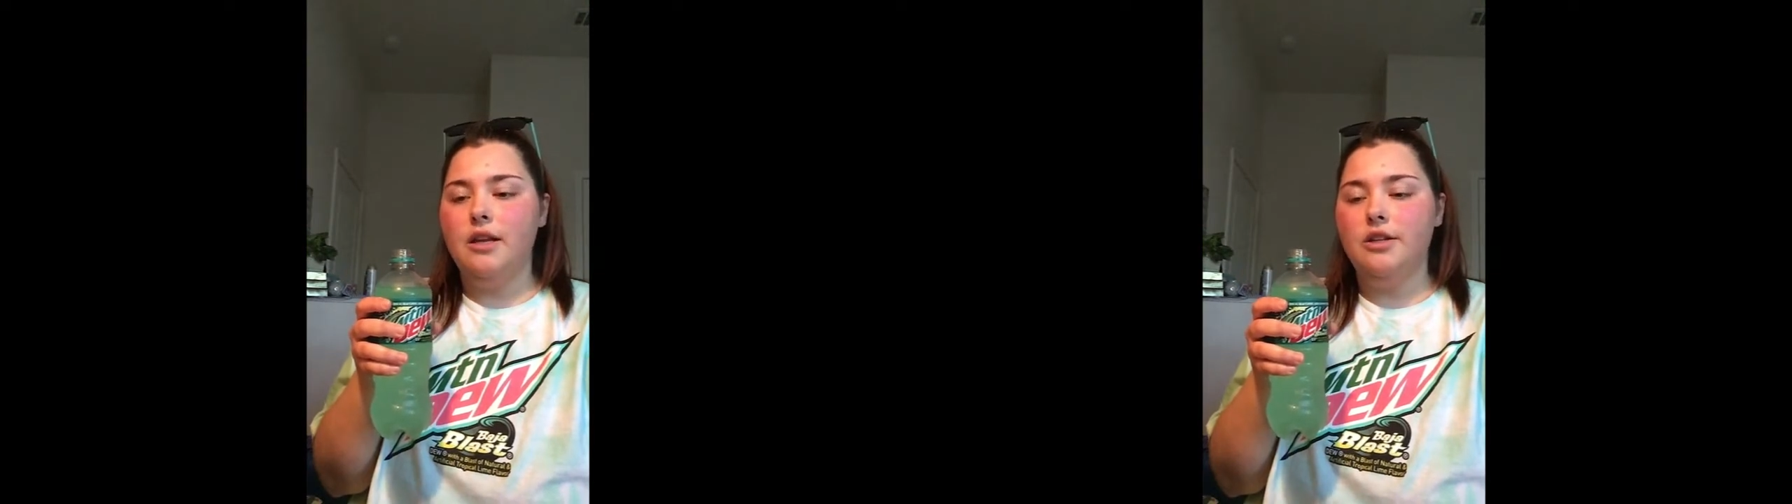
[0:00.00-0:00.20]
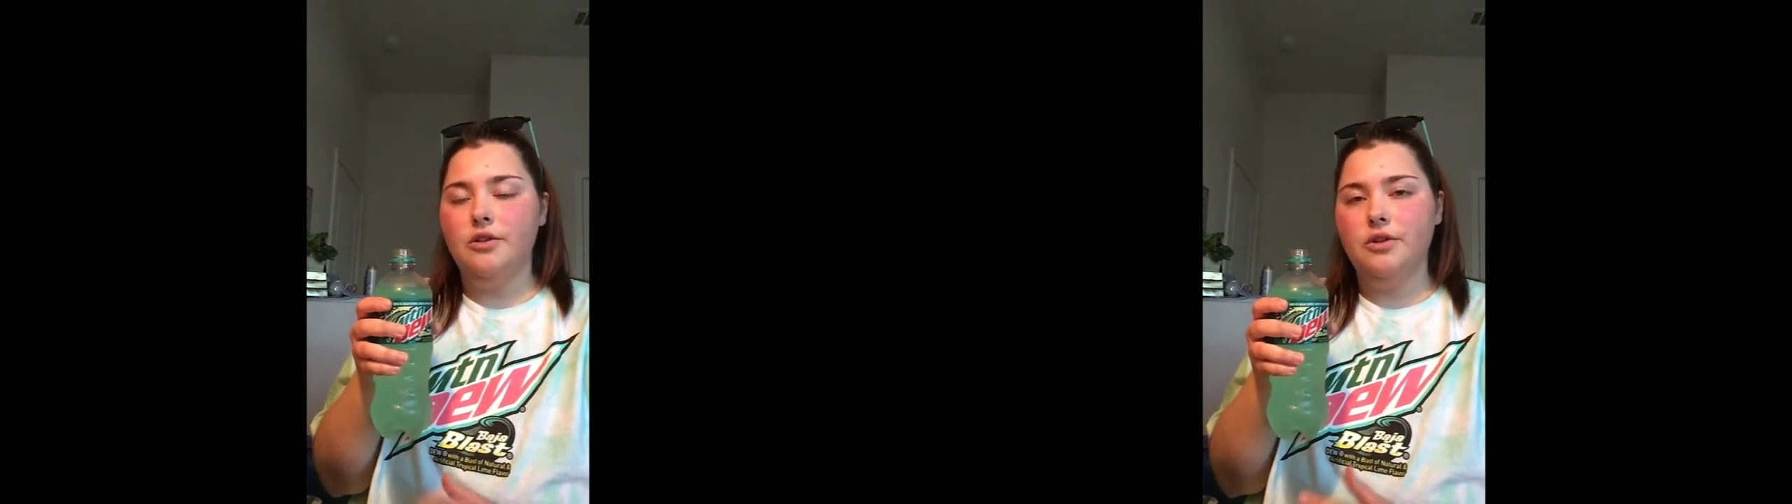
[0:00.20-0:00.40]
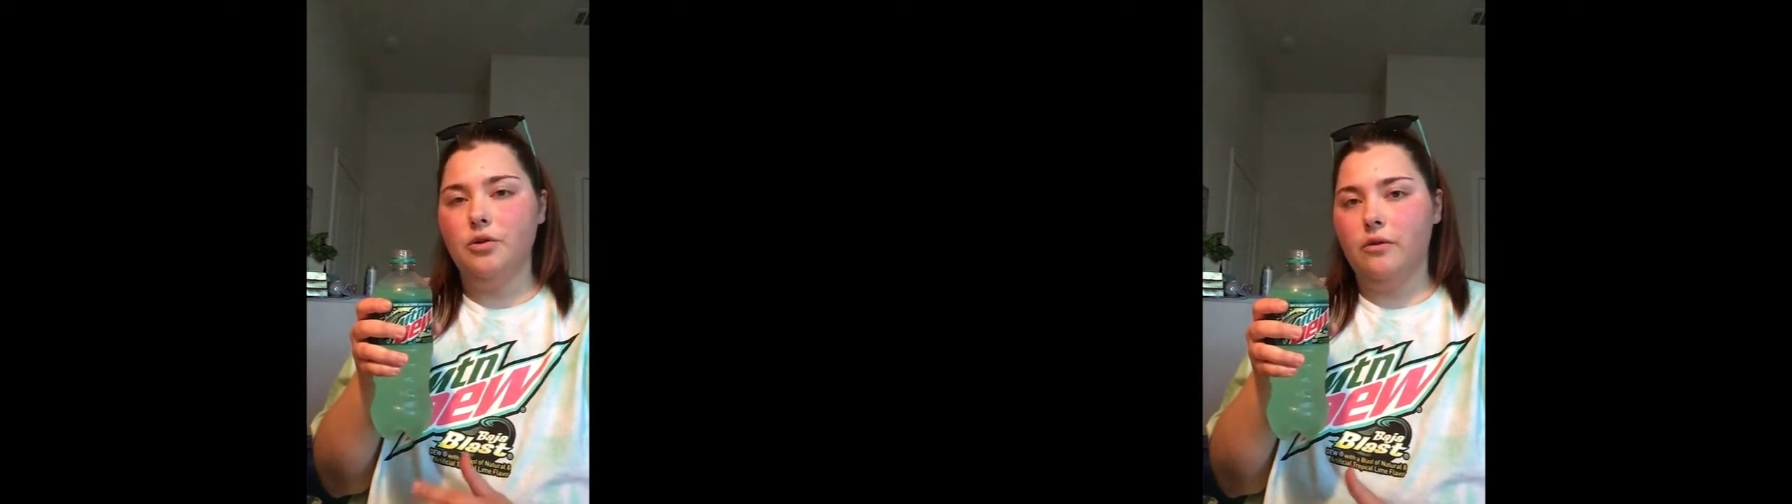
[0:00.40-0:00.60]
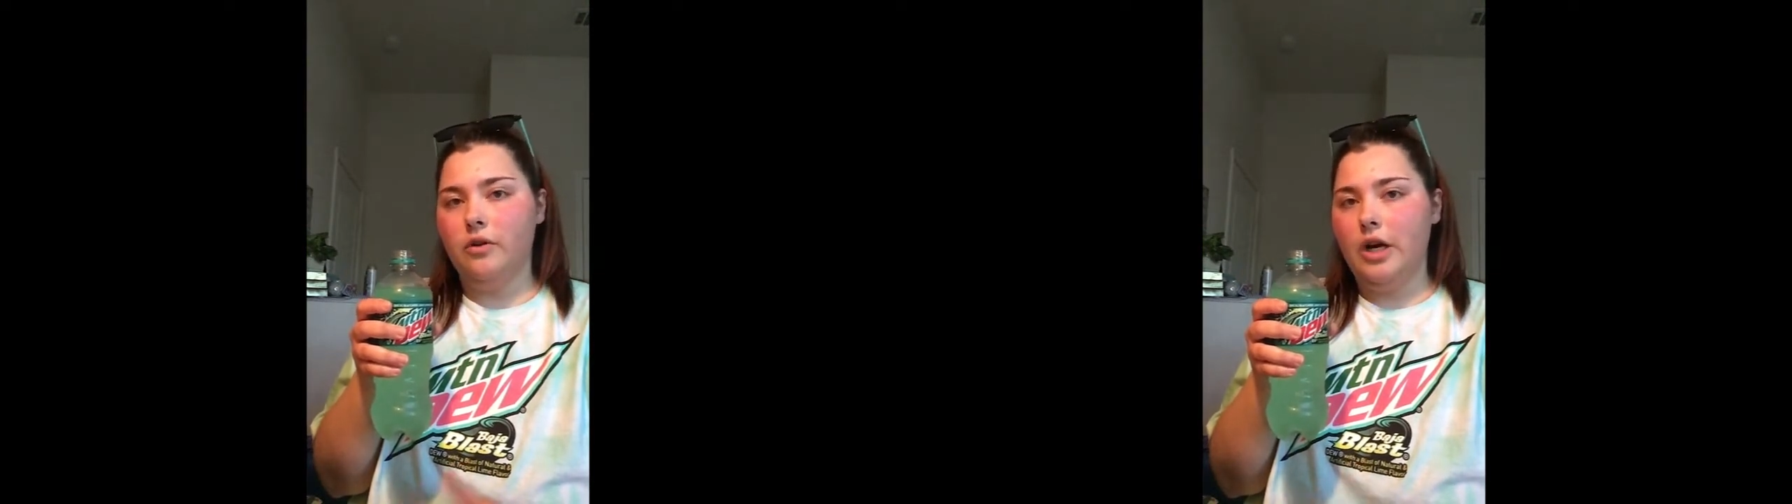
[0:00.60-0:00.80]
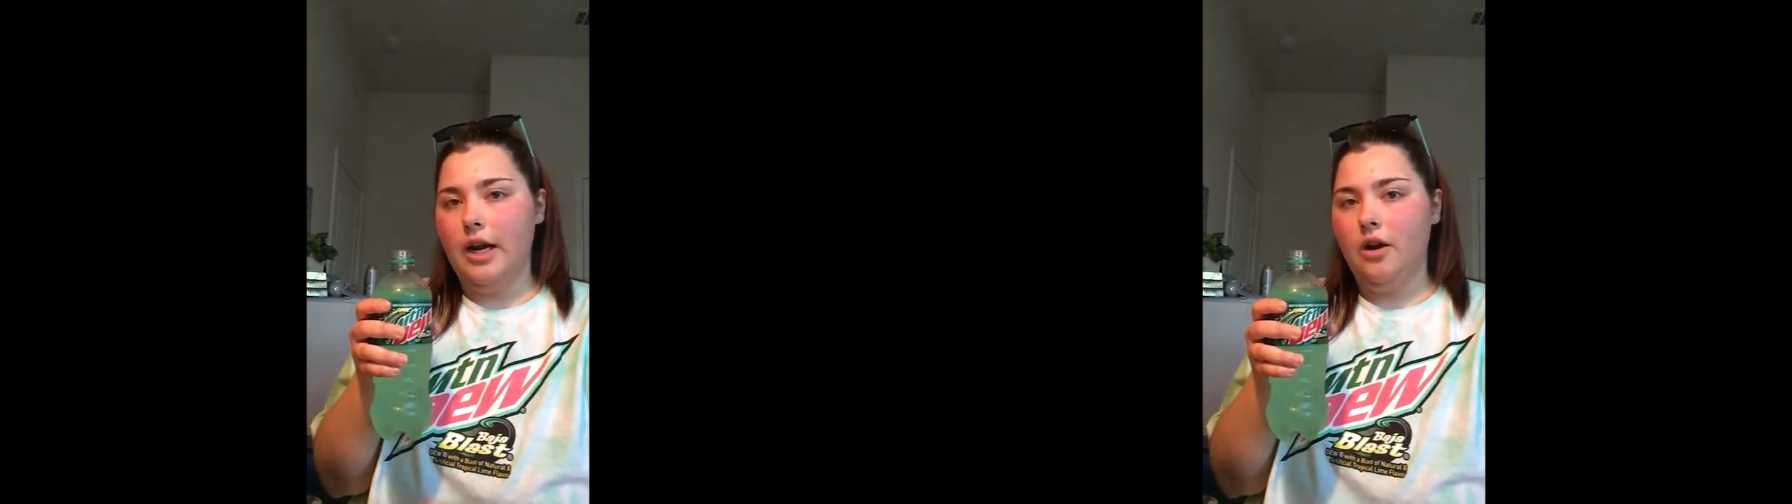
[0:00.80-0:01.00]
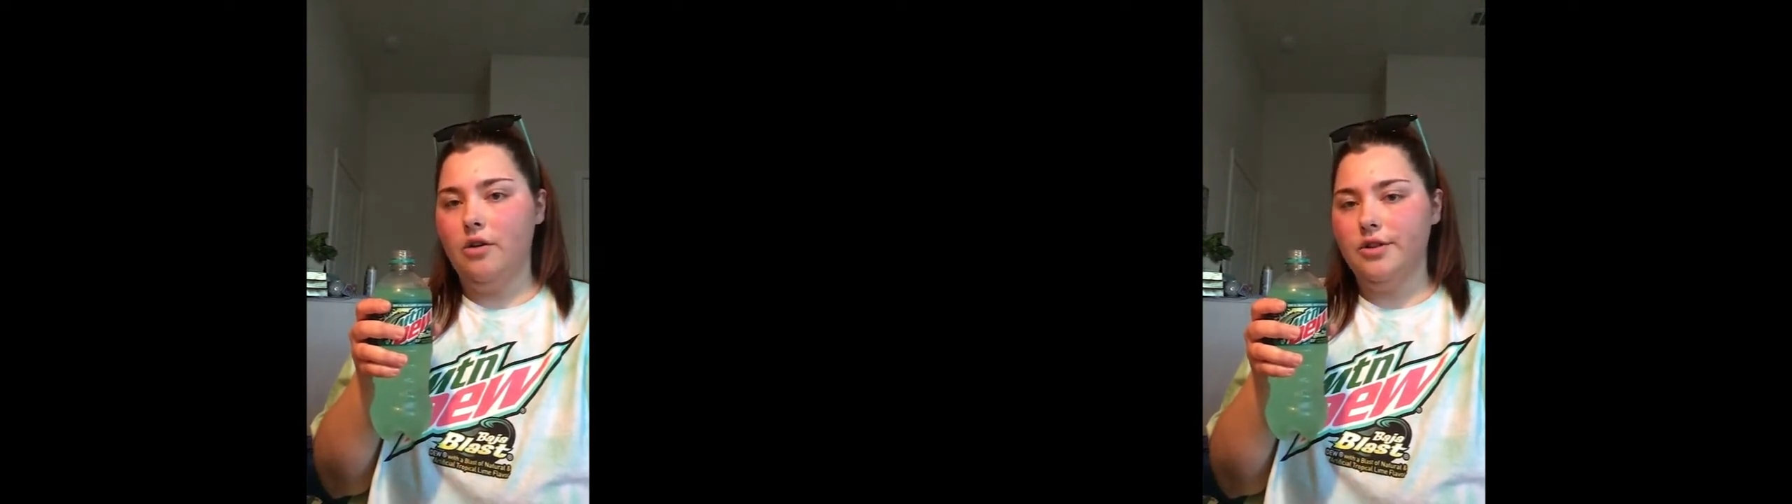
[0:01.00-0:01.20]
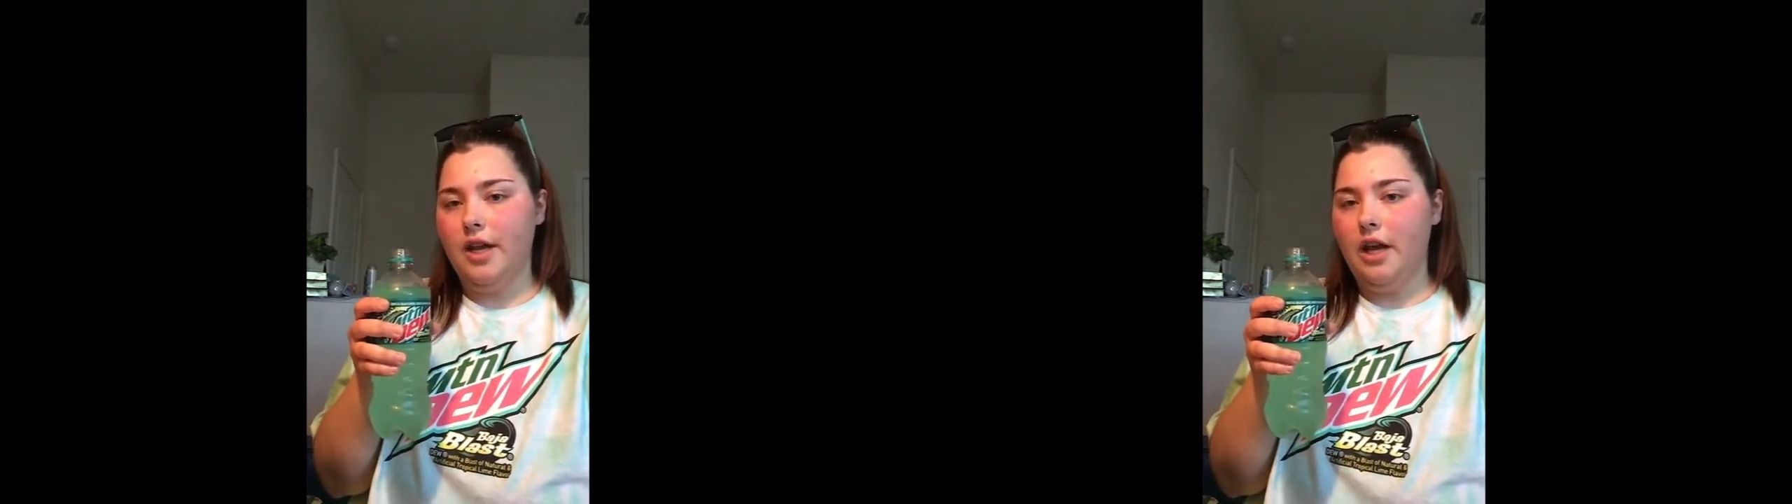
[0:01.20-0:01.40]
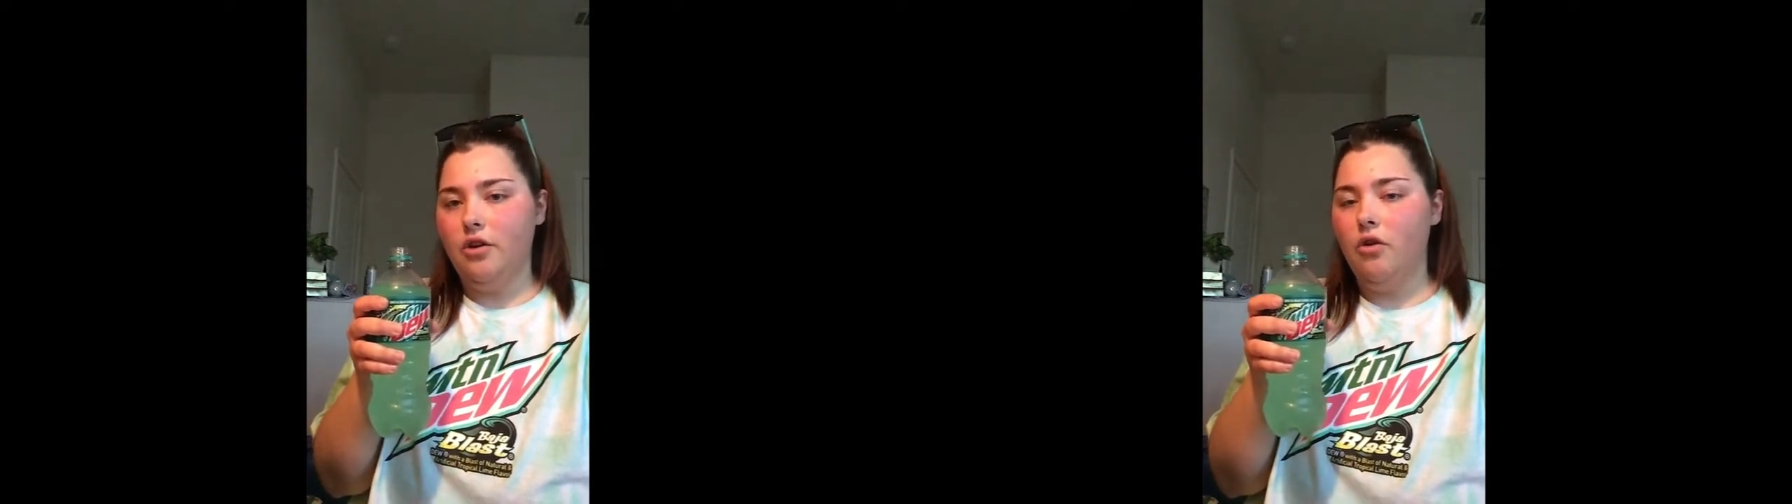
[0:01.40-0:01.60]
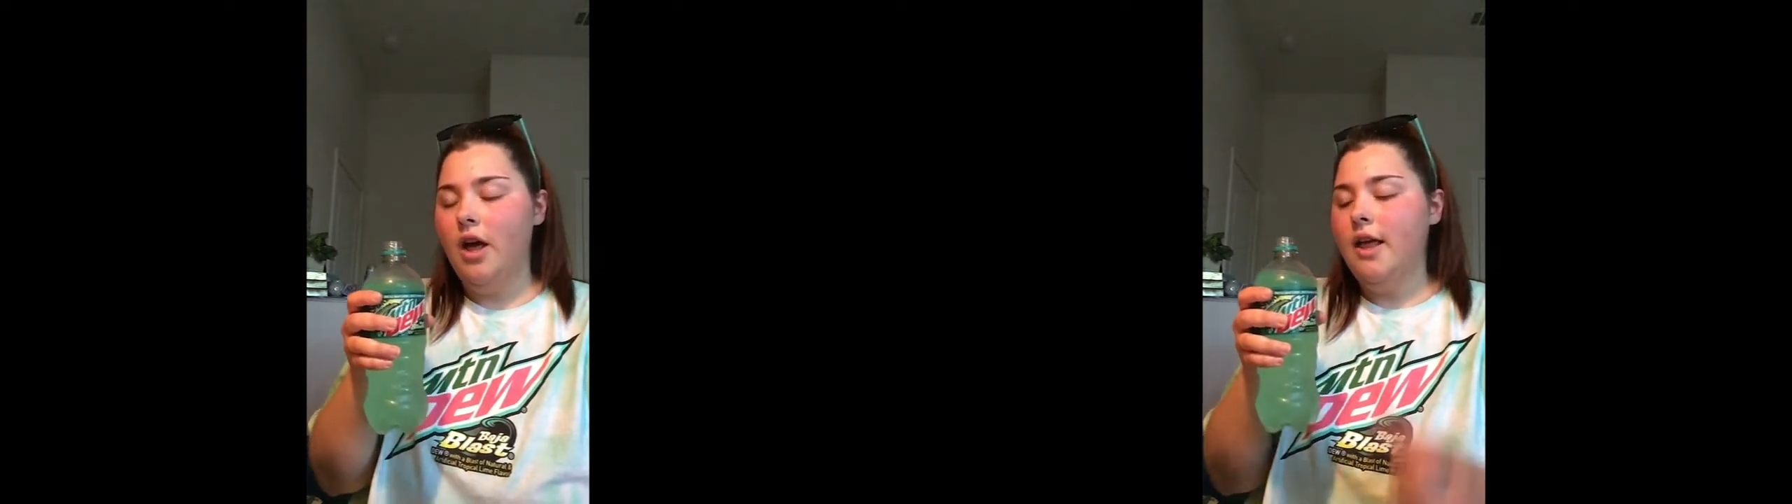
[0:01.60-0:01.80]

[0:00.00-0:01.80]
Dew store for $9 a candle.